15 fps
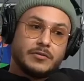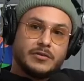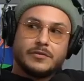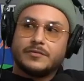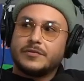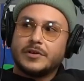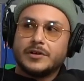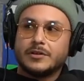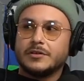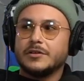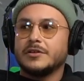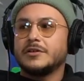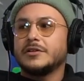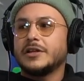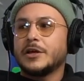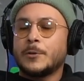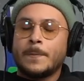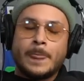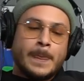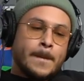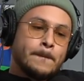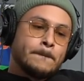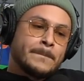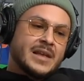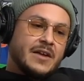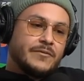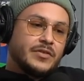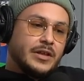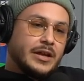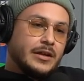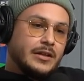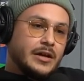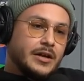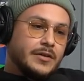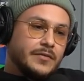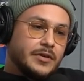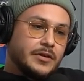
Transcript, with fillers: we're fucked, you know? Like, yeah. I feel like a lot of,